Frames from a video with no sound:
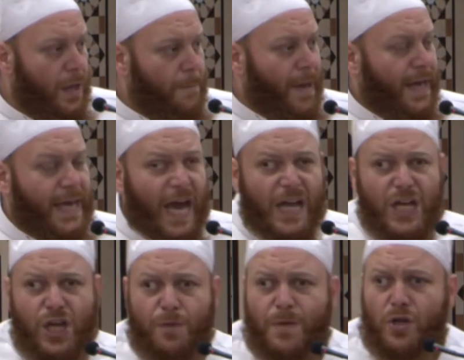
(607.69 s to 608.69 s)
Man kana
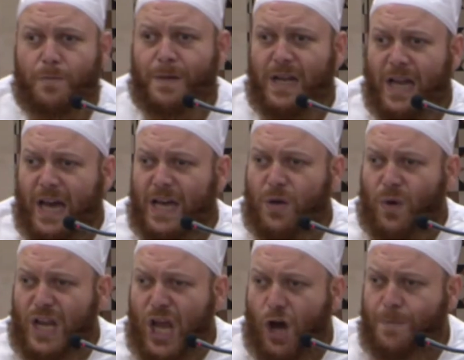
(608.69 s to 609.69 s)
yu'minu billahi
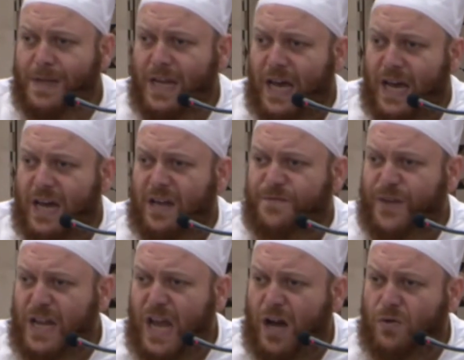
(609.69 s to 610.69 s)
wal yawmil akhir
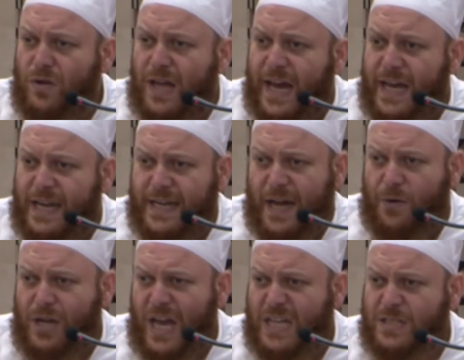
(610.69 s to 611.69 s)
falyaqul khayran
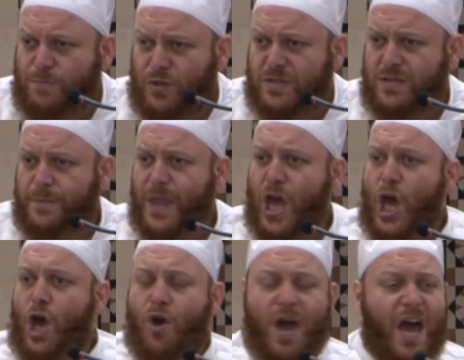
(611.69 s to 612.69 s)
aw liyasmut.
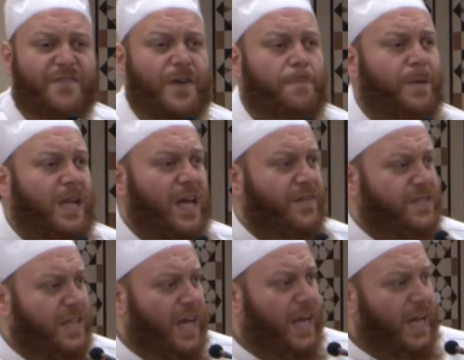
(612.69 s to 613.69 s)
Whoever believes
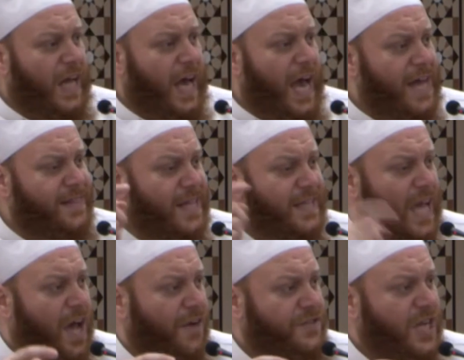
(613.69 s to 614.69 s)
in Allah and the
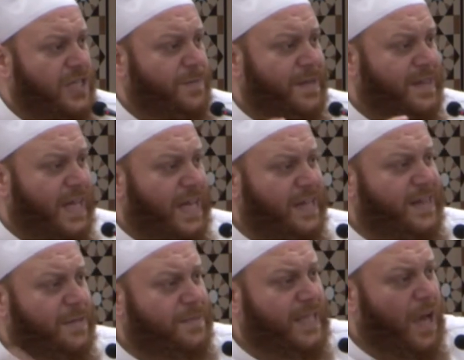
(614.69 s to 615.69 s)
Day of Judgment, then let
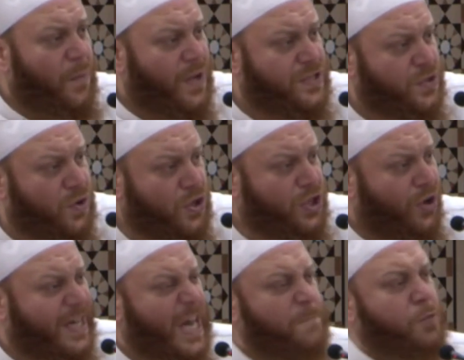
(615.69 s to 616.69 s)
them say what's good
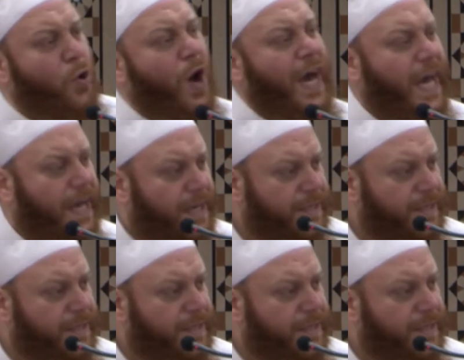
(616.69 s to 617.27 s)
or keep quiet.